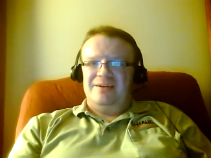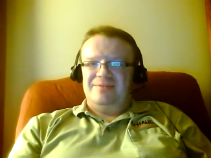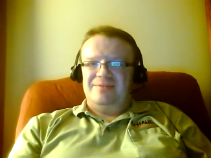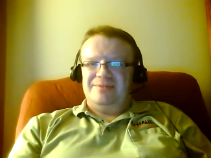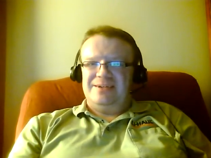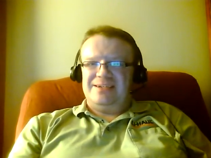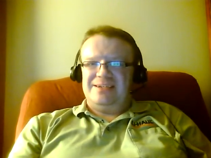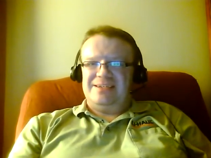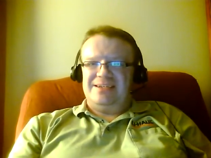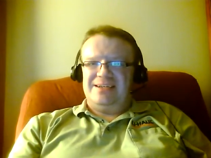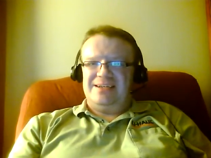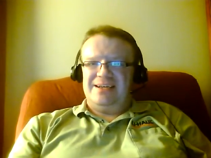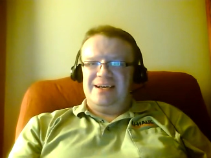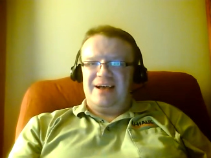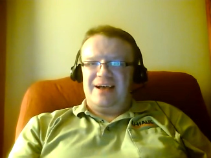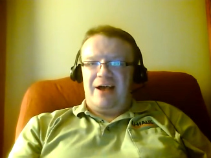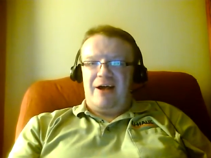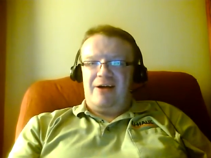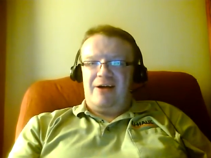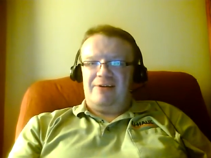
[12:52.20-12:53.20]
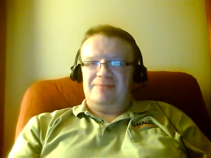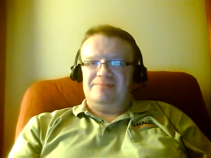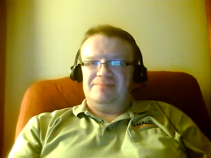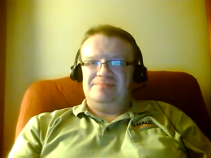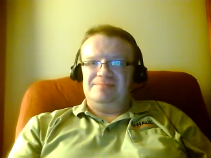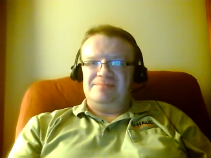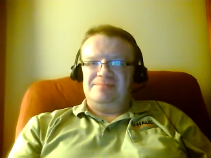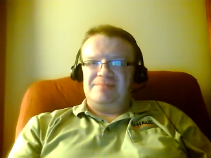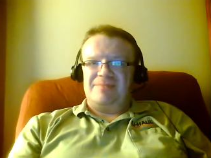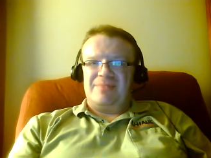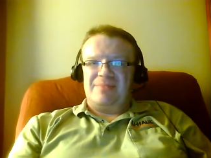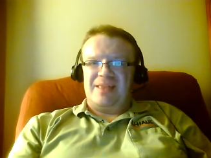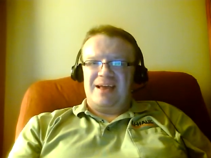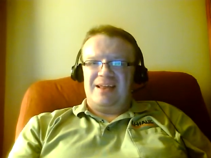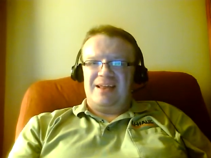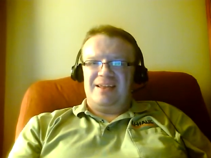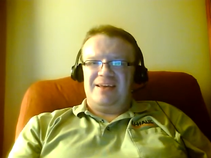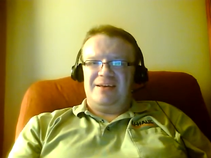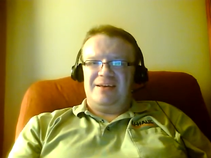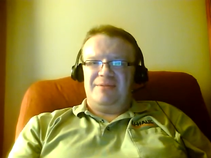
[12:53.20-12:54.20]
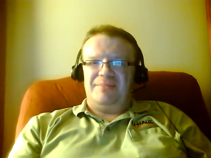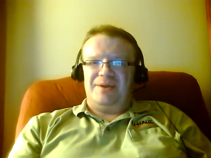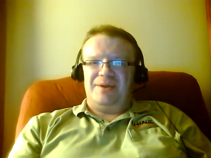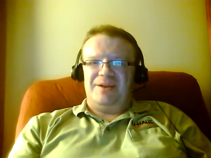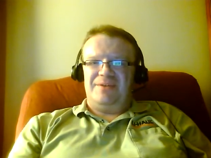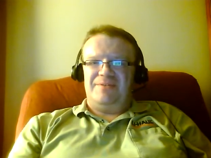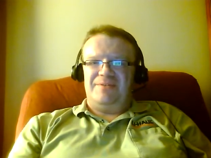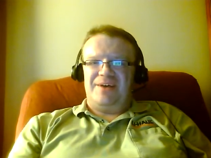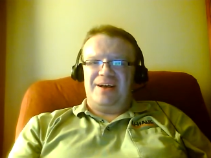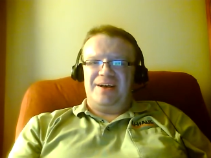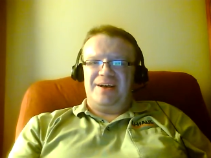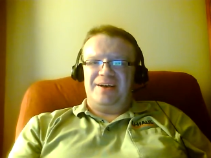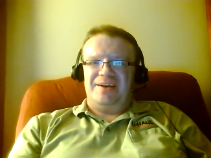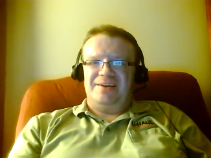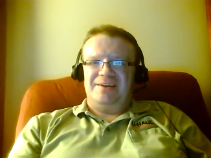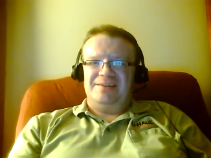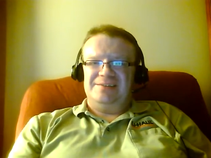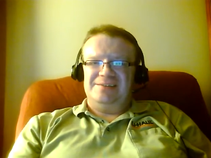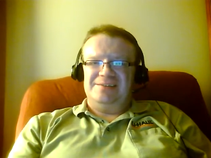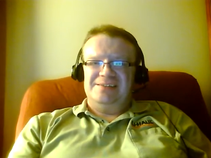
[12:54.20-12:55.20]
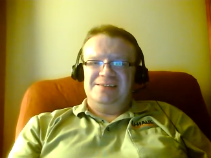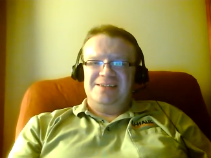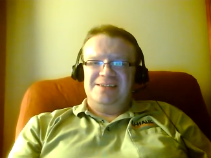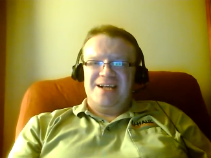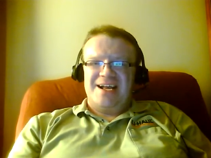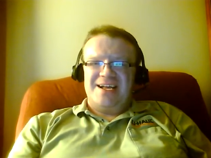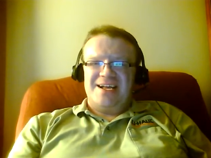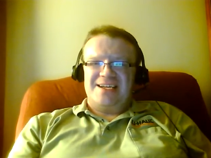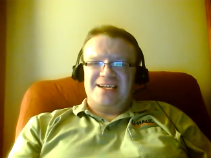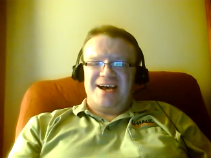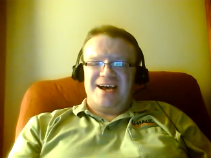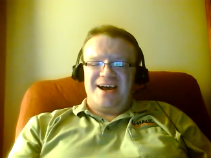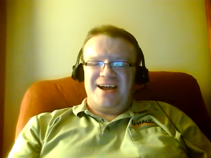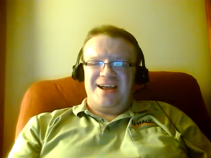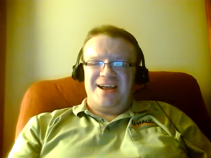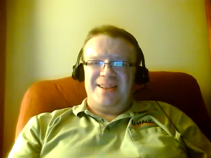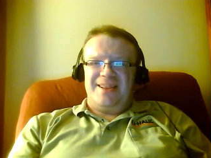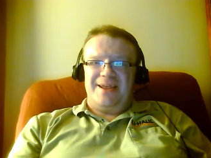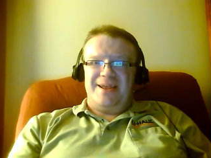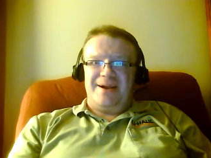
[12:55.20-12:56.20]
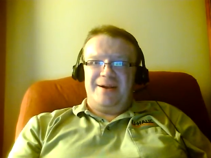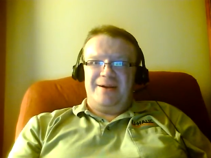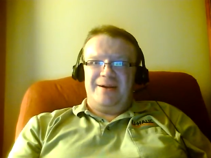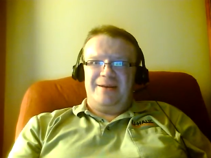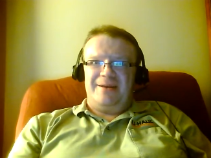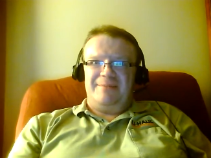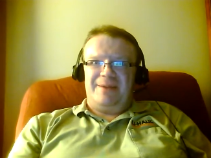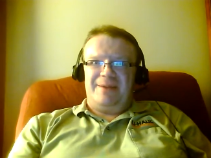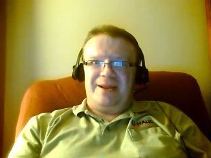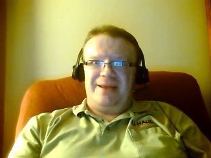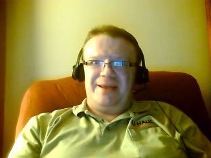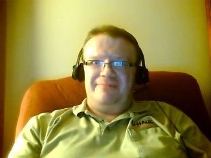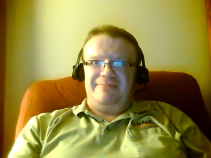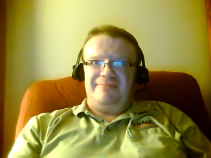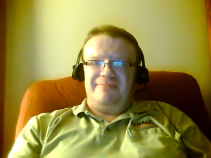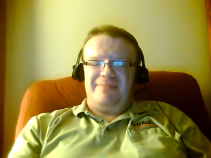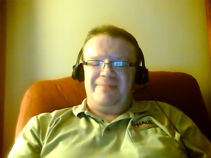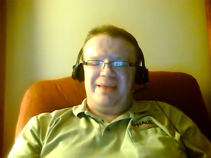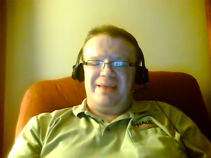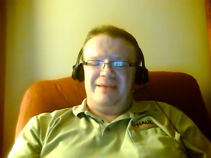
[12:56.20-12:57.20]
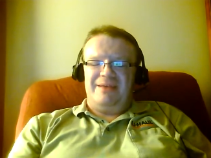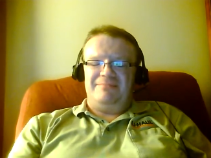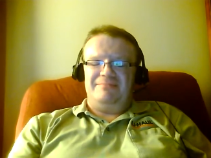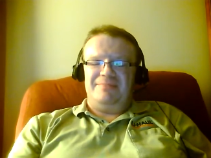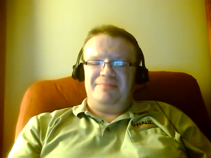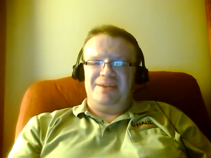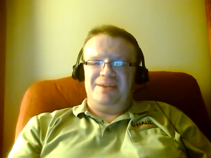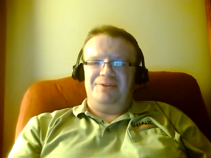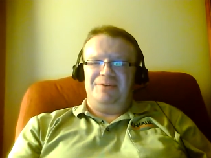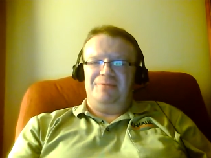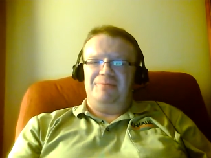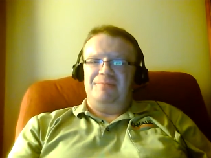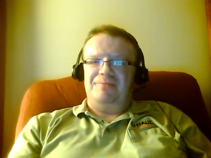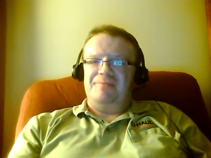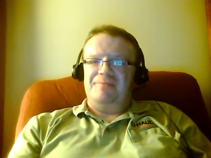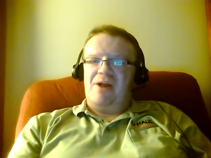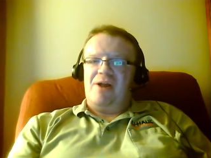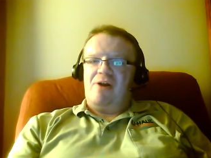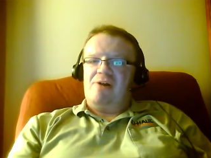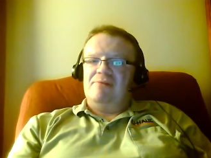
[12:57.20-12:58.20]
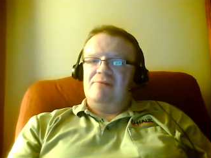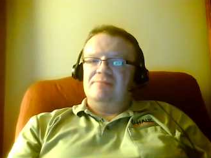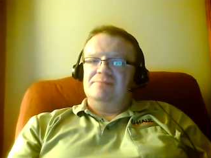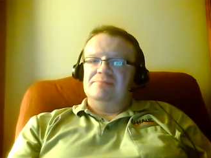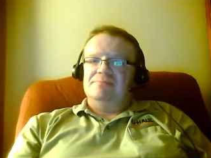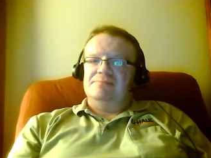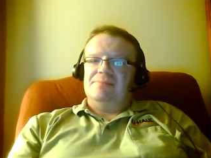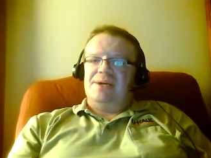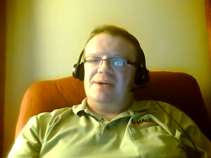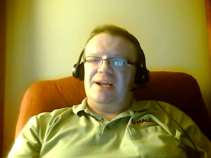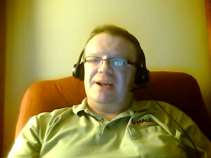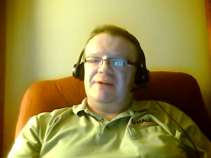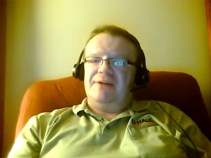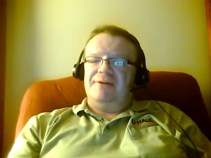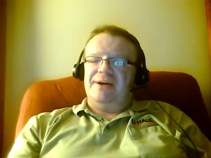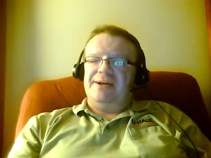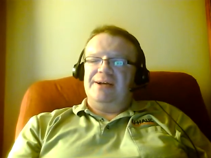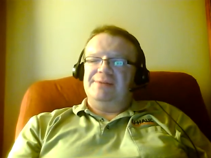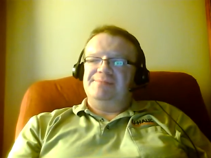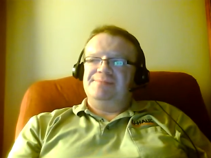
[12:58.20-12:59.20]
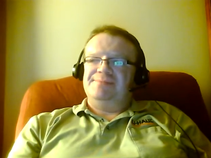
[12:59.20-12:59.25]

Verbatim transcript: We see a little bit of a tie in there. Anybody? Yeah, me too. But anyway,